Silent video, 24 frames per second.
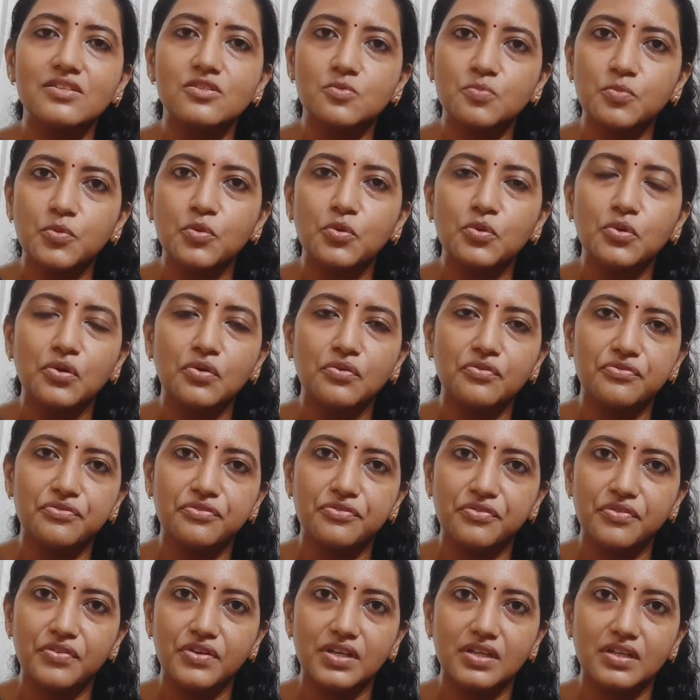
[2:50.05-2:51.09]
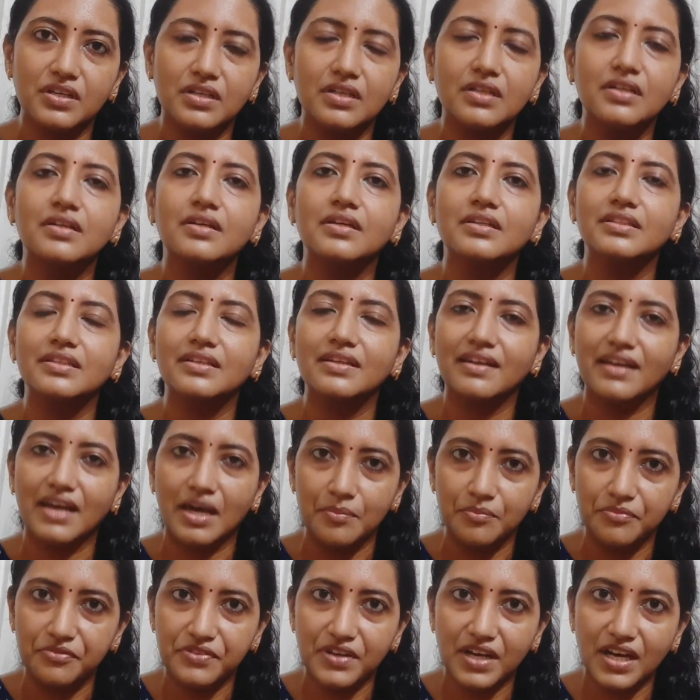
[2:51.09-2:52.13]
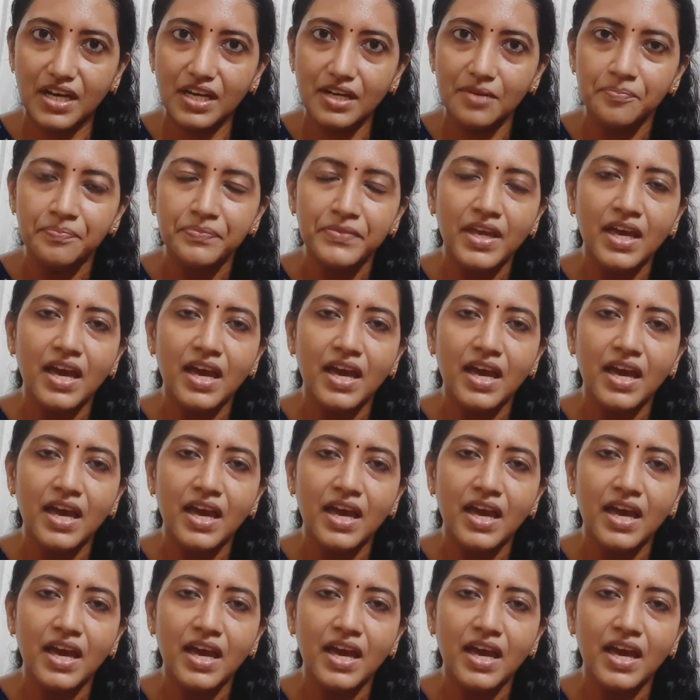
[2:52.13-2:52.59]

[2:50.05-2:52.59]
spoon of the gram flour